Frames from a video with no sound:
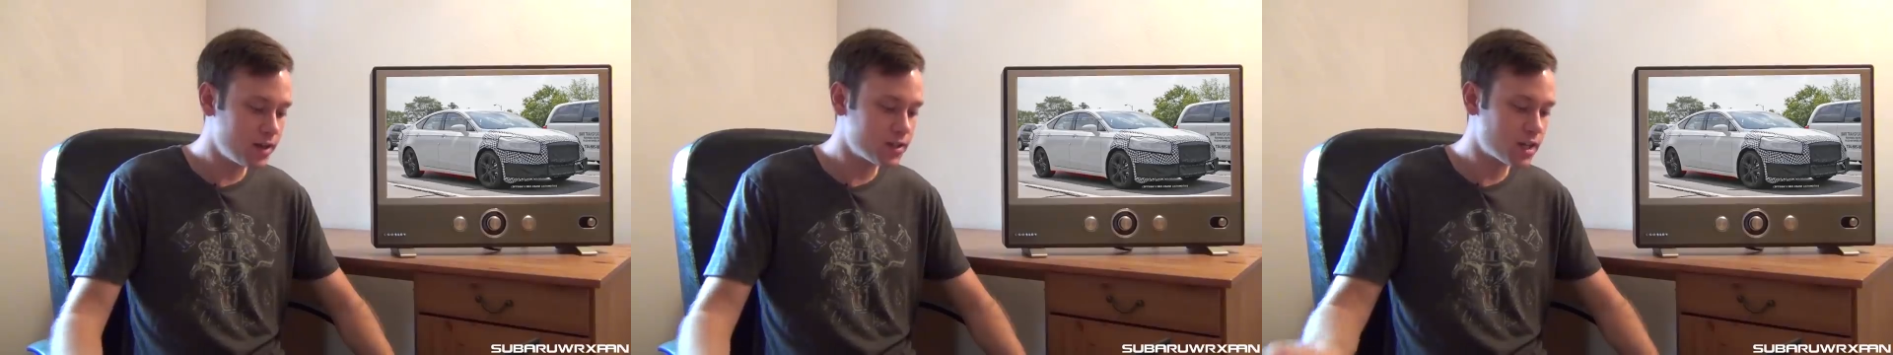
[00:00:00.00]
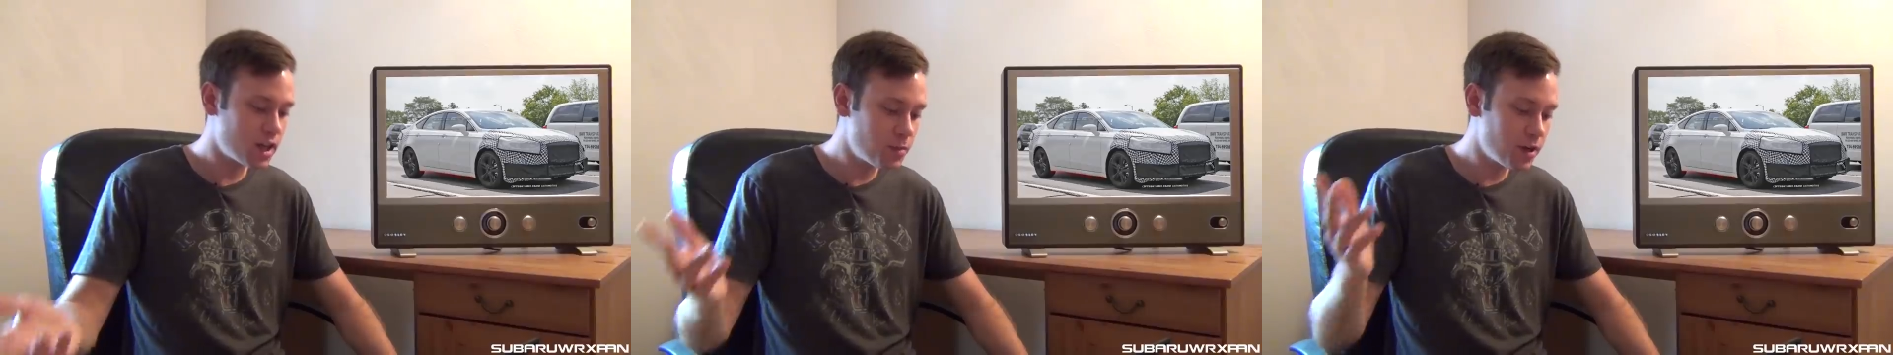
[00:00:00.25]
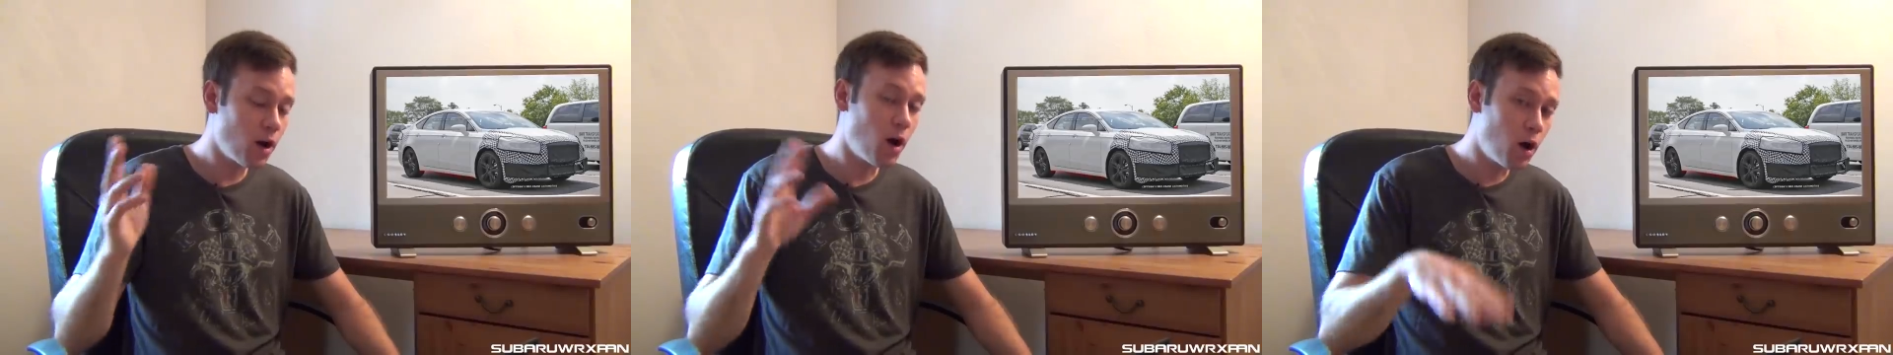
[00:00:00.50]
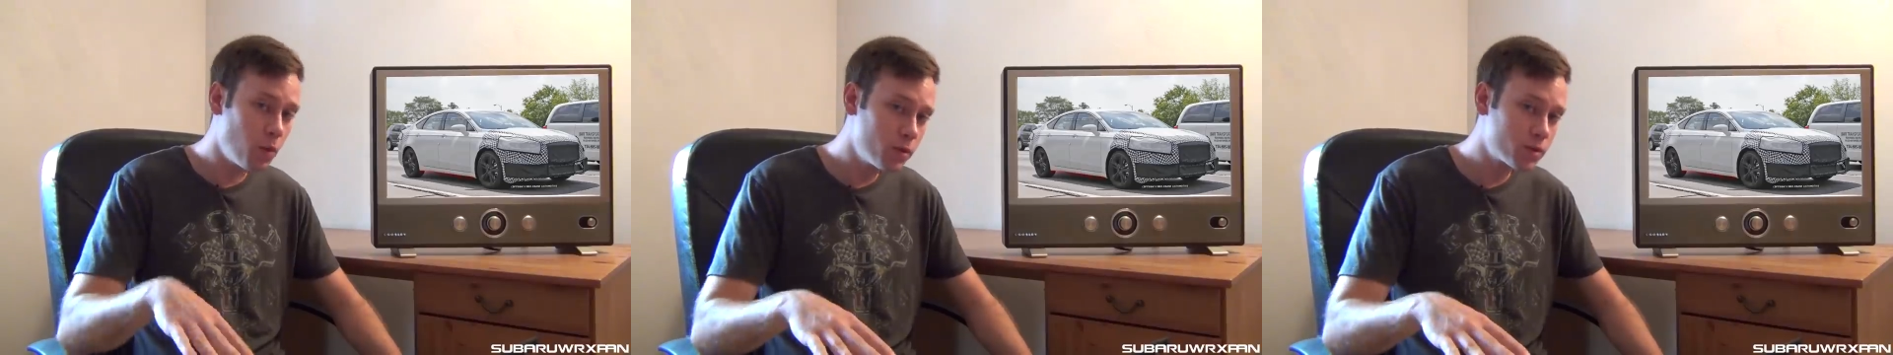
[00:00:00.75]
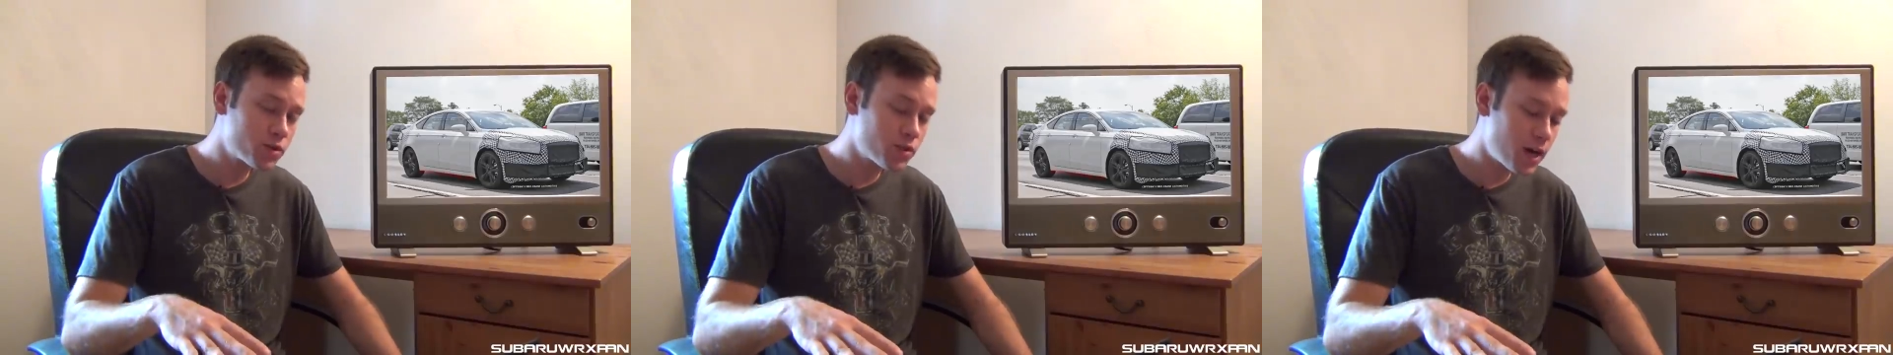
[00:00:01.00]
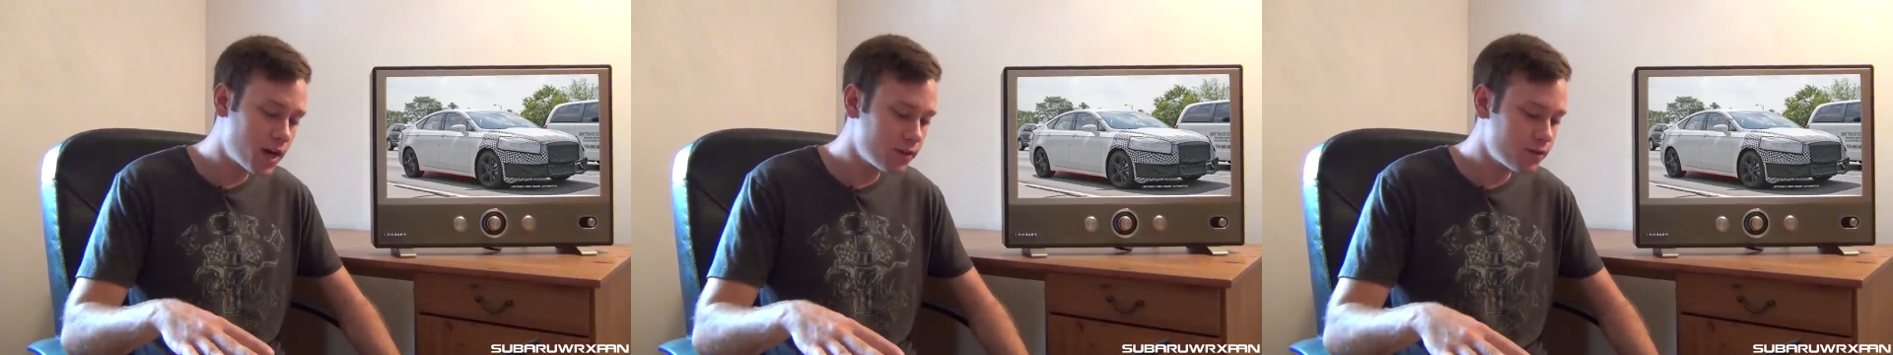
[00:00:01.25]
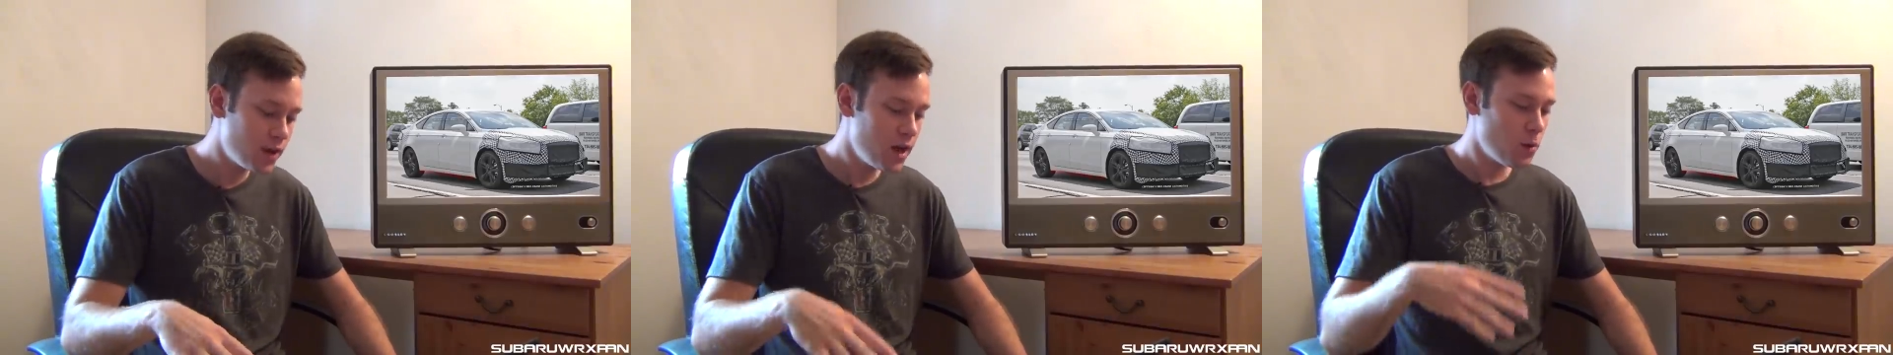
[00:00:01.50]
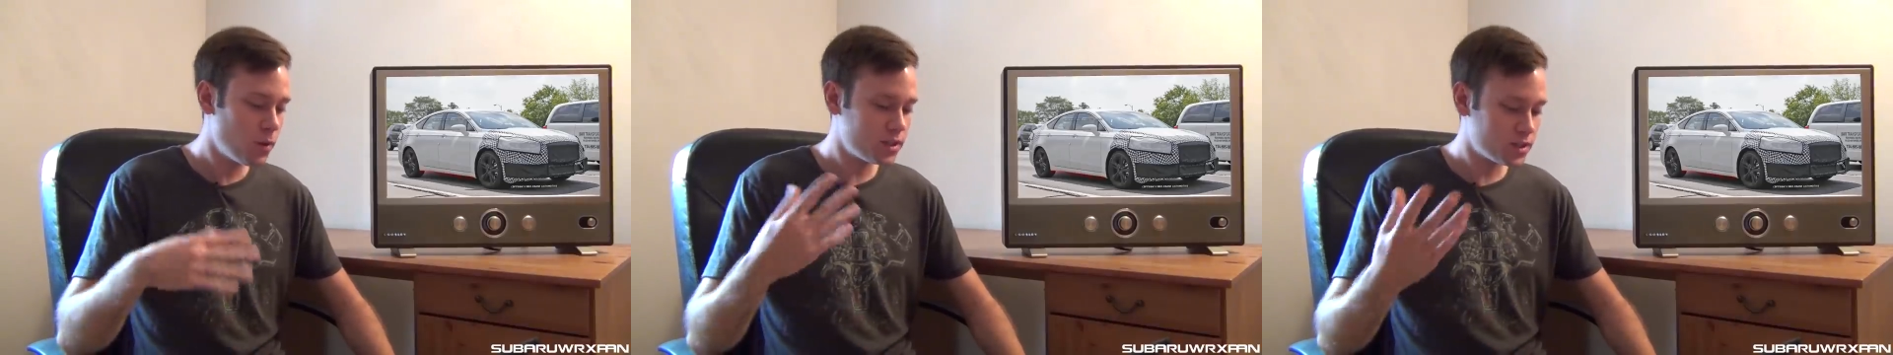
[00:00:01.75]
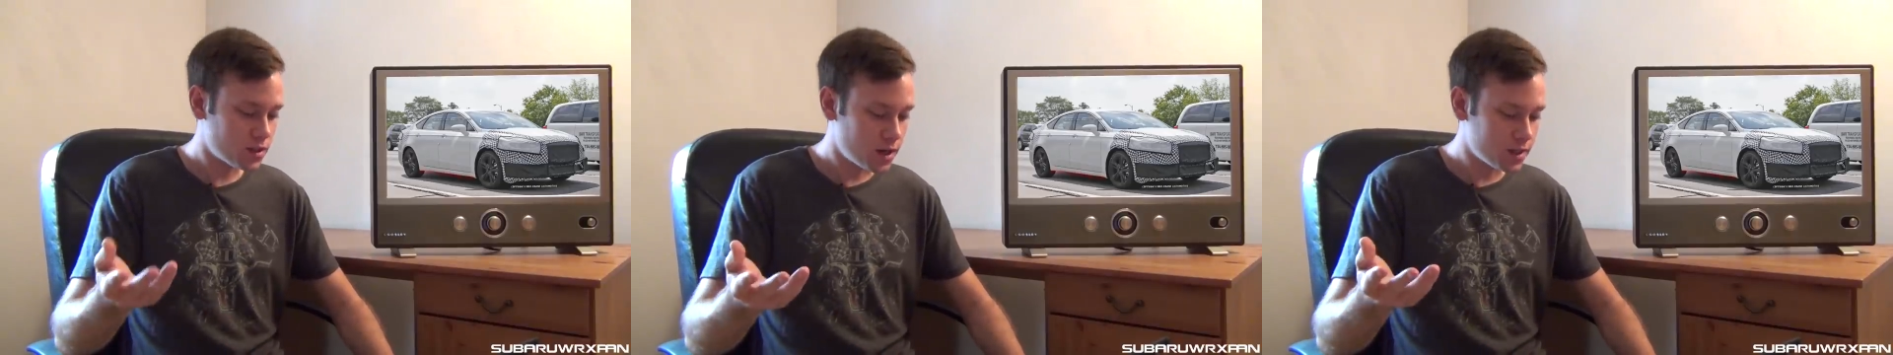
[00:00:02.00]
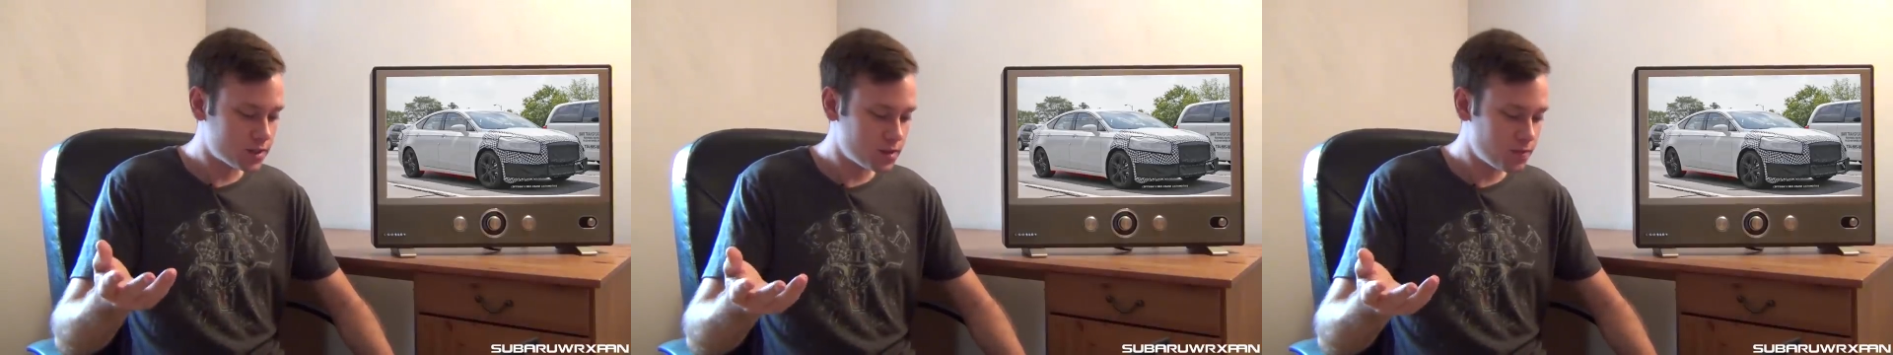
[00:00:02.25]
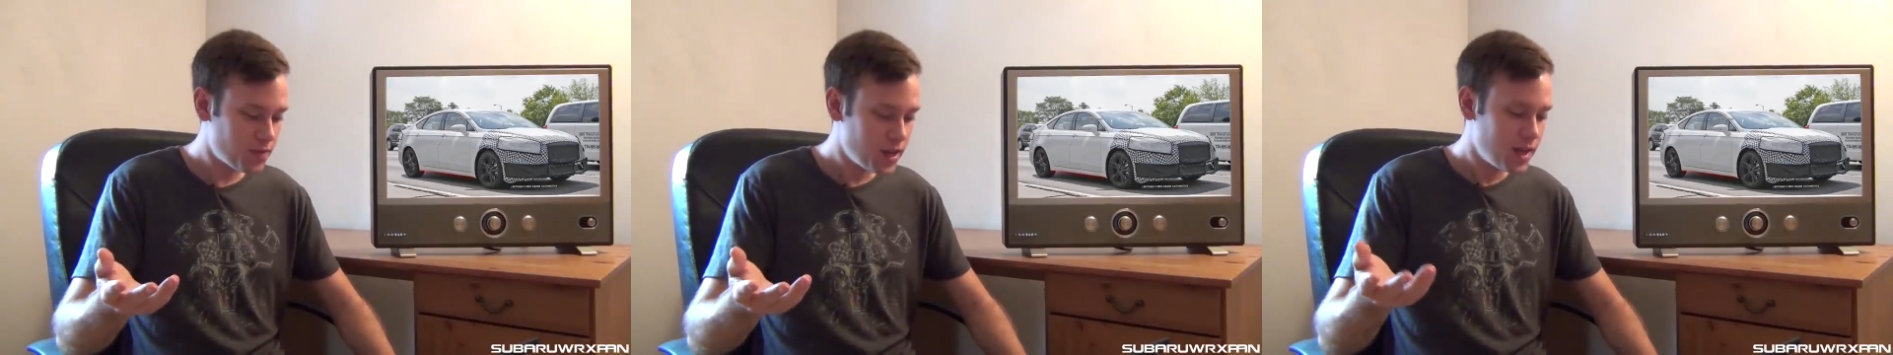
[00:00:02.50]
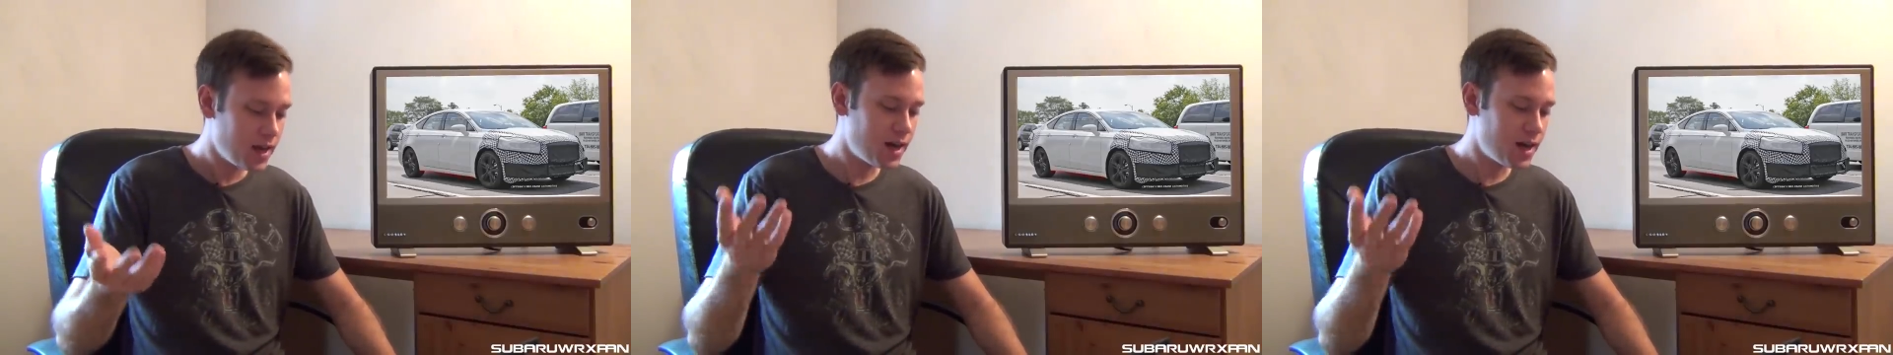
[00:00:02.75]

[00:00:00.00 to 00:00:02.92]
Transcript: and it's going to be all wheel drive, which is awesome.